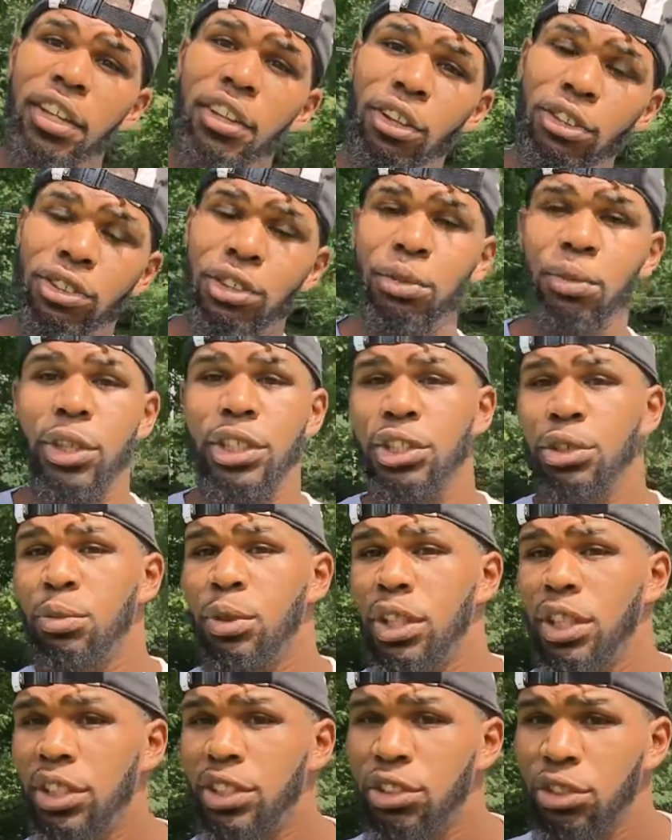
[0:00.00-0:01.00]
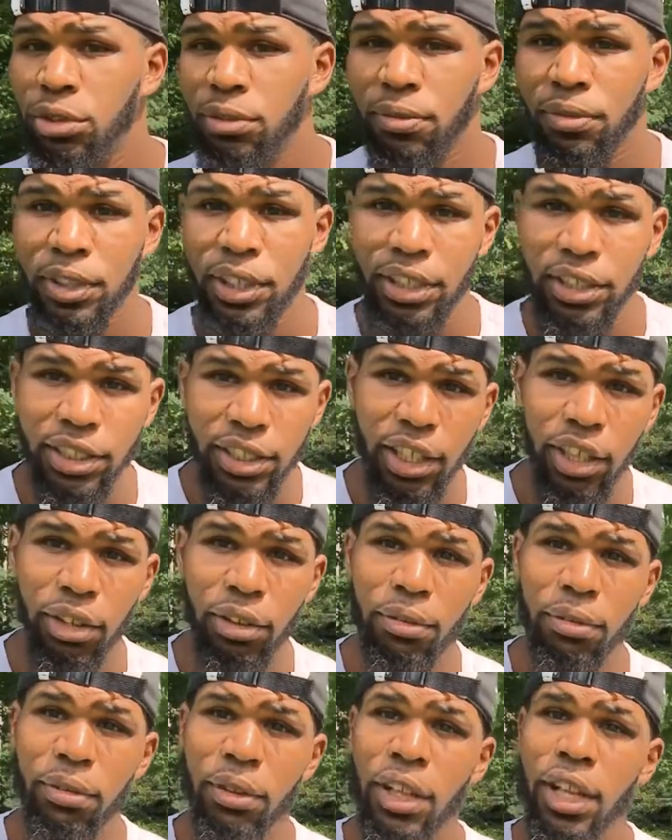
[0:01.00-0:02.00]
Those are the ones you want to assume for
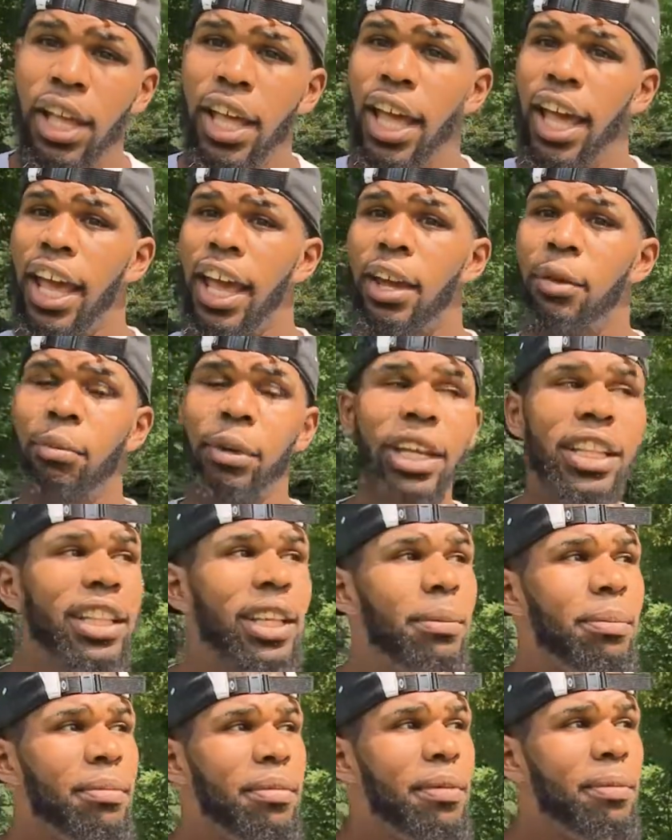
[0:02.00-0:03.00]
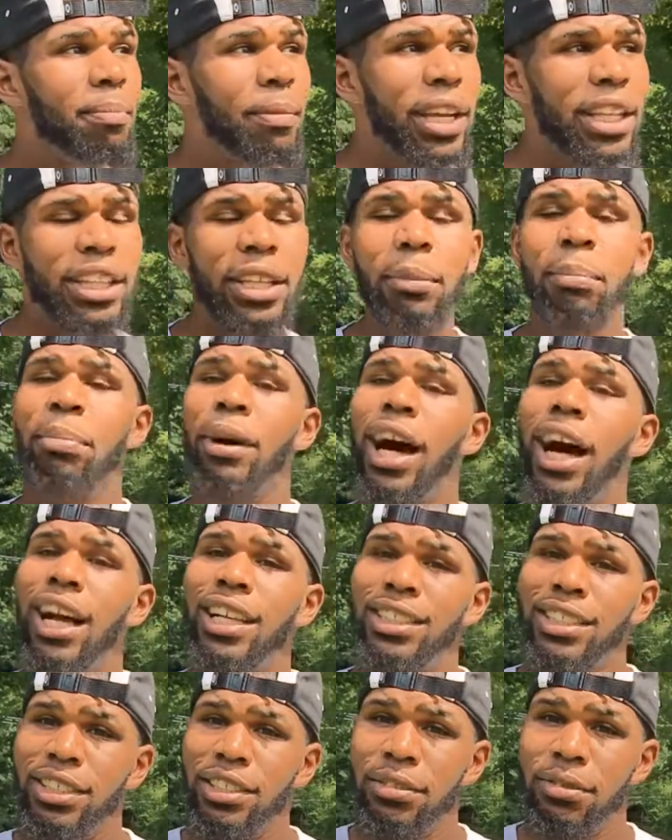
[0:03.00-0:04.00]
yourself, and make them
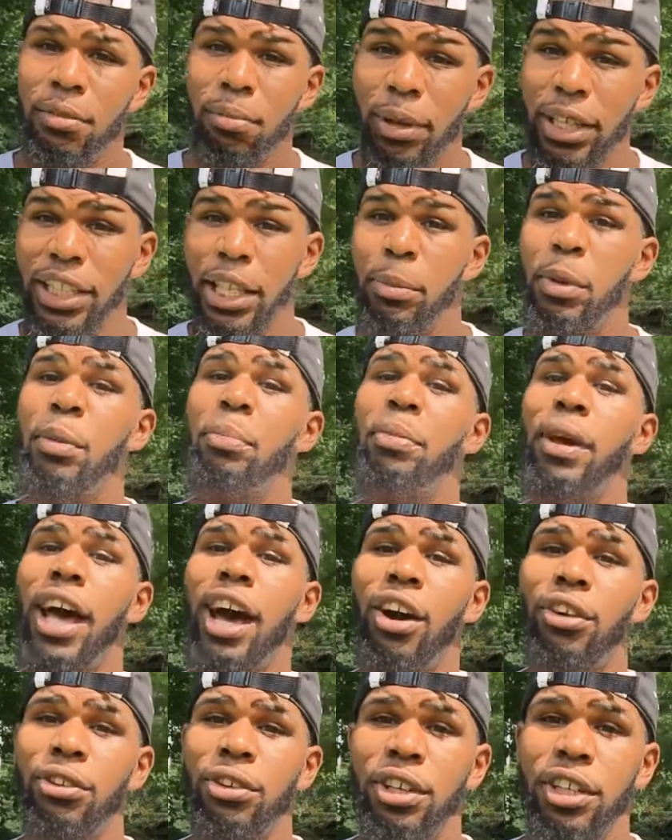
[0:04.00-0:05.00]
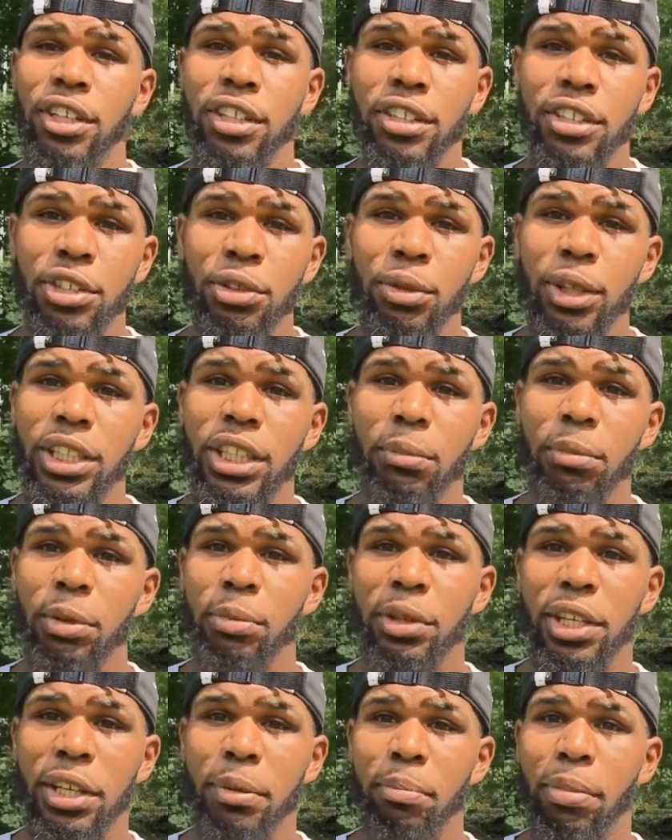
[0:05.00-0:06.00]
positive, make them empowering. You want them to
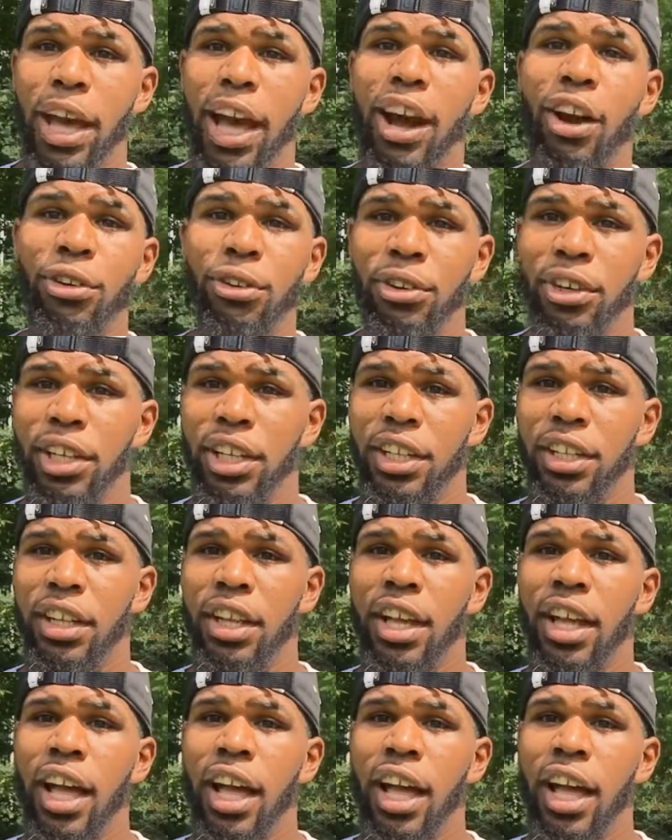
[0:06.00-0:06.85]
be empowering